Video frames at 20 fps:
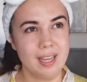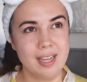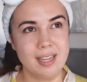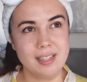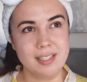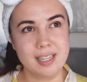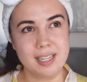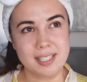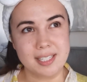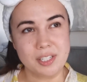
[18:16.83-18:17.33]

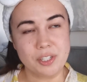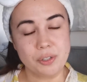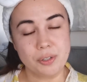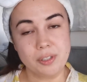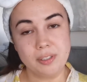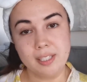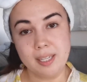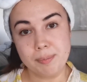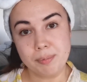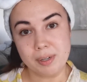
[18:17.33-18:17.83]
It doesn't
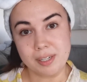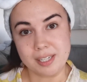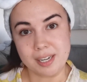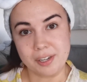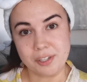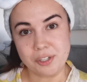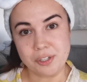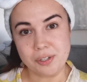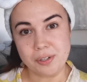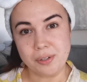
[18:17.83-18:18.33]
only
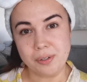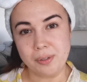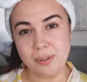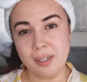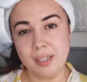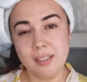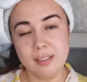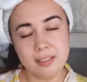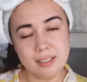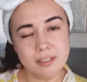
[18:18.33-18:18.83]
protect
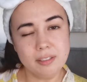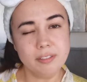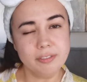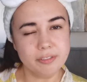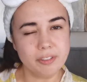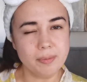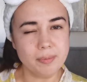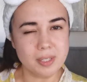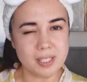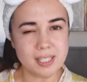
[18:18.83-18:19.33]
you a little
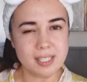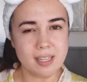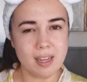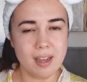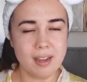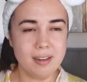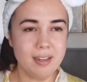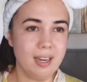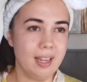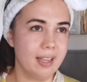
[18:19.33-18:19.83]
from the
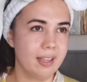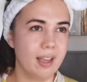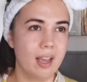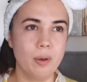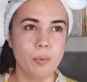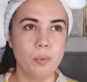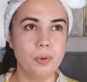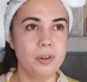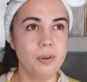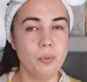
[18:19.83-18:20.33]
sun, like
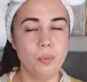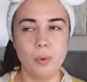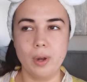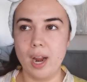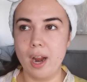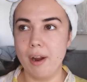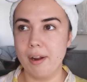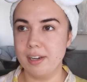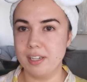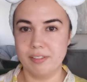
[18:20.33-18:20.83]
I wouldn't
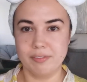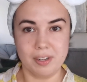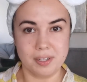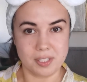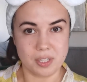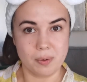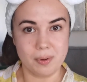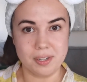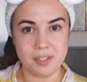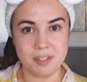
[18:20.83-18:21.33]
wear it if I
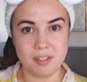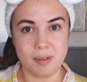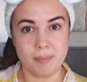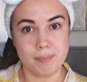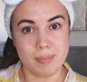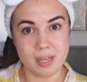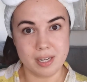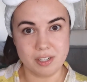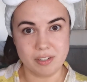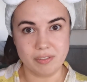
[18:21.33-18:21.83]
was going to the
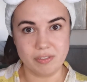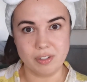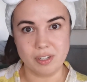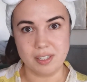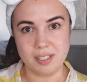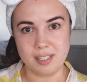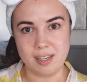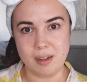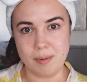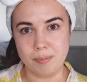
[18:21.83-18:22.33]
beach, for
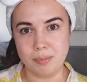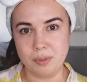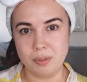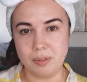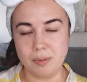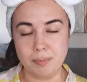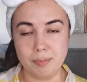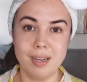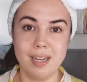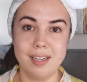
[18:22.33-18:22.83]

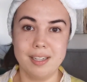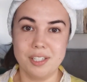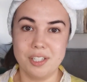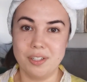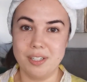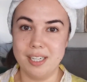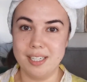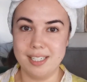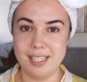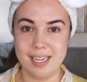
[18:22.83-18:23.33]
example,
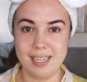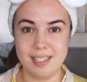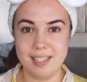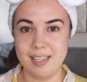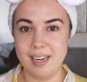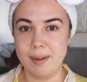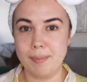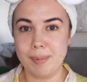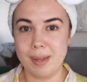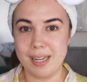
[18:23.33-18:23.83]
but on a
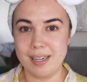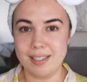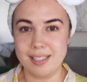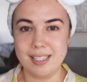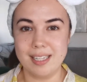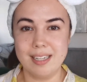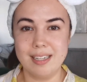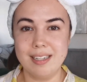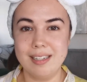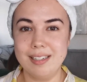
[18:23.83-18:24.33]
day-to-day
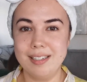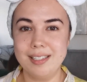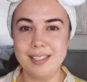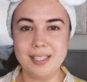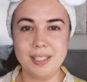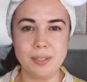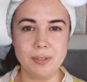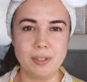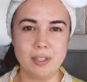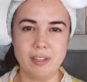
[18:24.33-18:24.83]

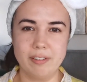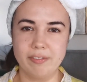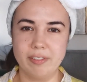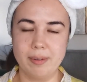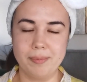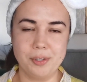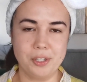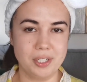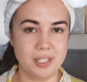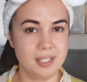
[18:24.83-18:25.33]
basis, or if
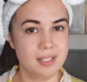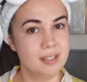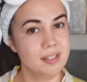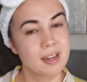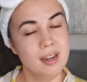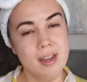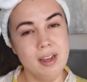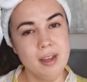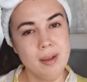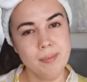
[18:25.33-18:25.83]
I'm
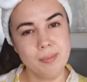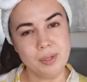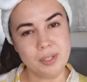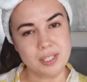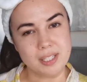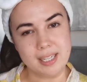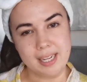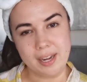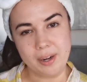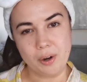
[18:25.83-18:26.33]
just
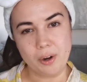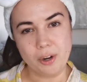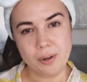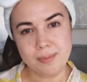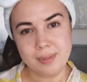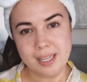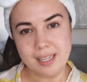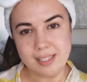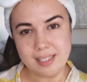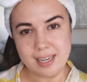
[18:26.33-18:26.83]
mostly at
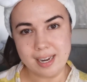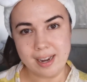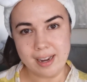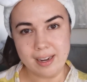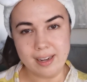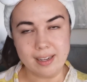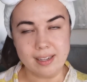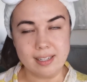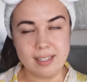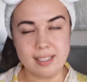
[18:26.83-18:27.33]
home that
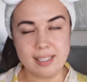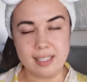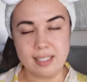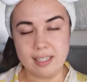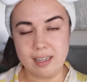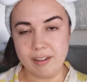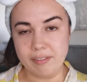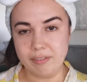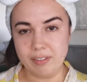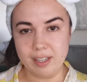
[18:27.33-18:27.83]
day, it is
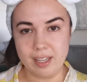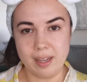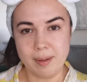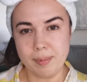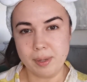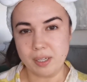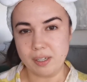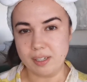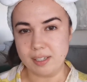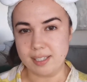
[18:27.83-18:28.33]
lovely
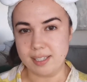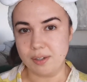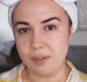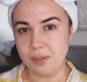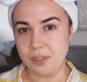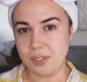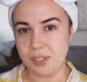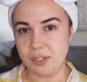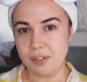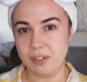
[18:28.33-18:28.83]
because it
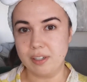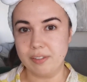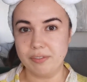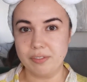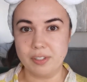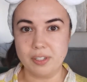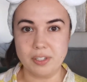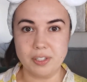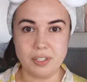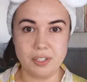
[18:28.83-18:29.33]
also
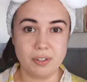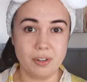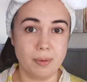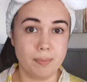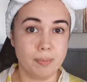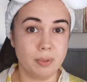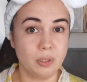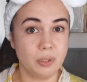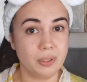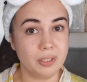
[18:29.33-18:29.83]
offers, you know,
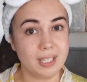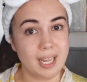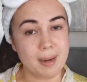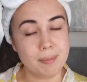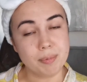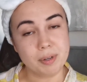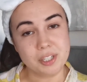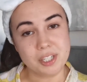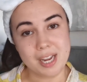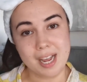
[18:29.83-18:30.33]
blue
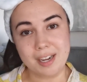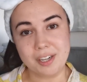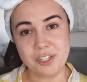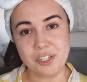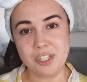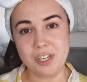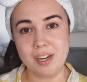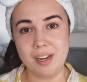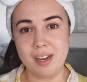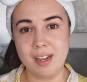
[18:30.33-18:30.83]
light
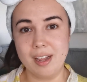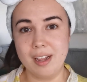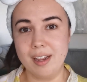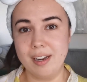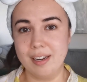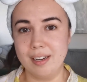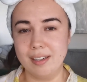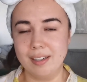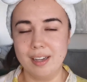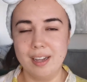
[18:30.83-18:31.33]

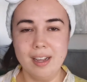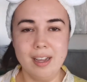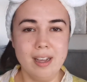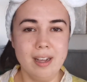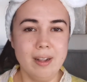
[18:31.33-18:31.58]
protection, and